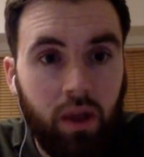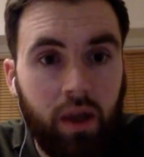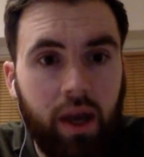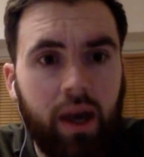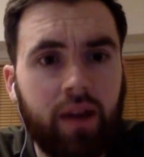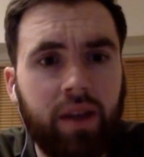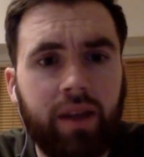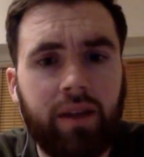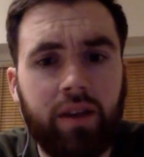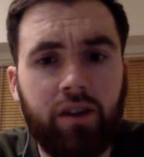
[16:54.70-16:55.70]
Yeah, I
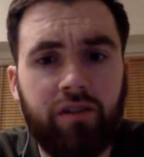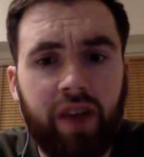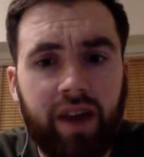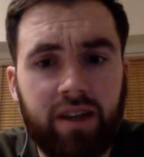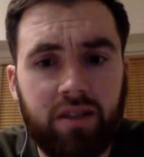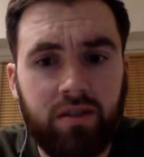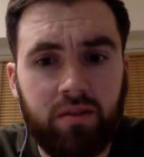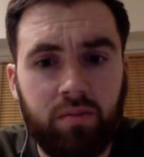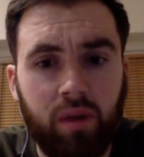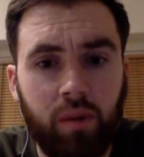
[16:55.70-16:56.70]
think Juve is
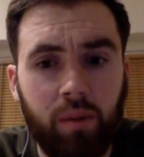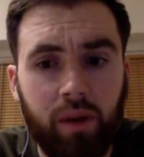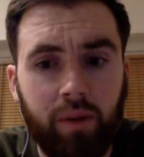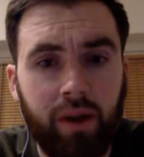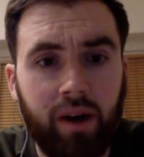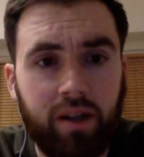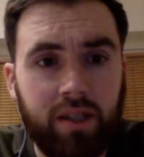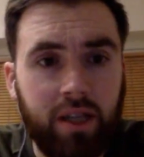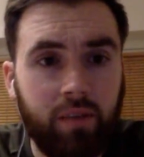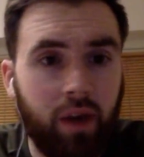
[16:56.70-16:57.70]
probably where I'd
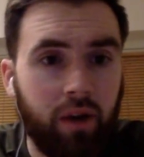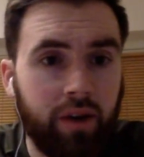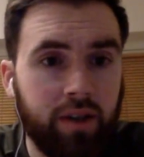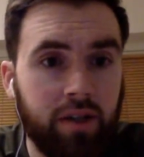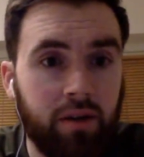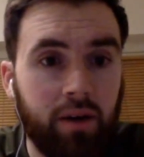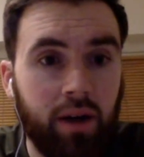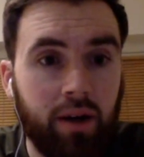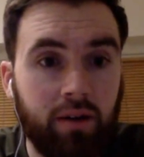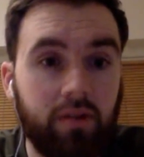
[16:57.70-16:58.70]
see him going to.
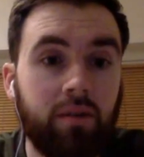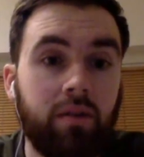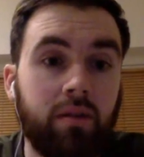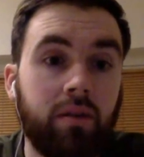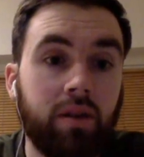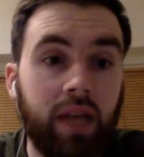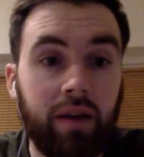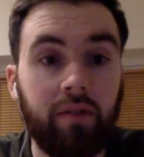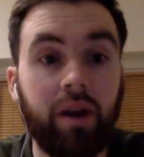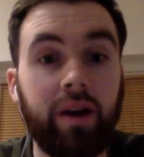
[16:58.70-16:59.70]
And you're
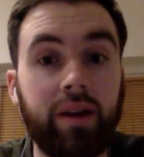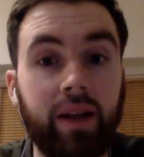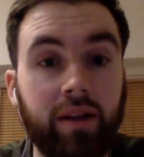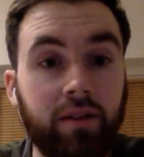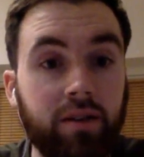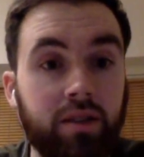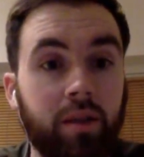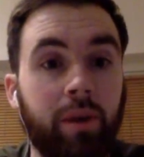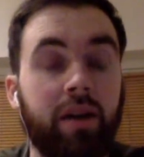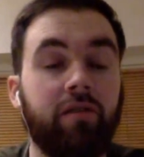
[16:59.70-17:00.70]
dead right. That does
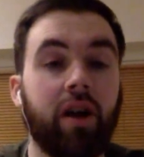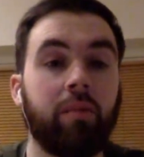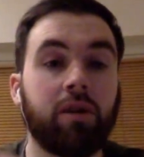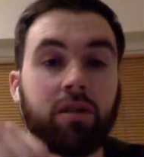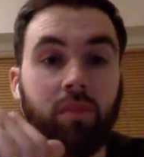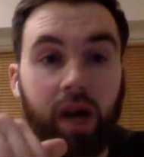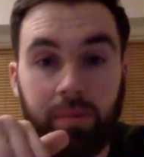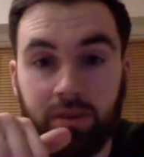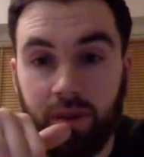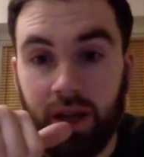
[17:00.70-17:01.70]
depend very much on what
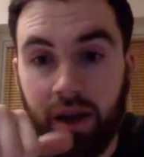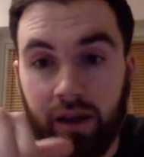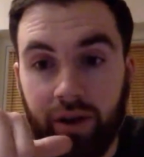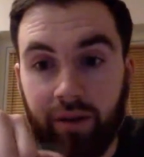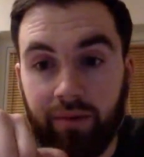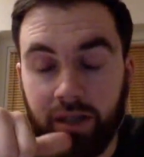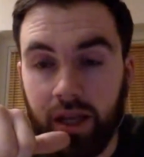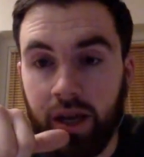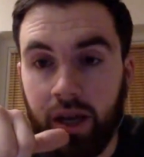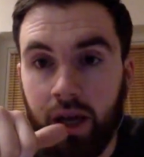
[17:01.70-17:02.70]
happens with Allegri,
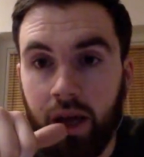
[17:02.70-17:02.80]
obviously.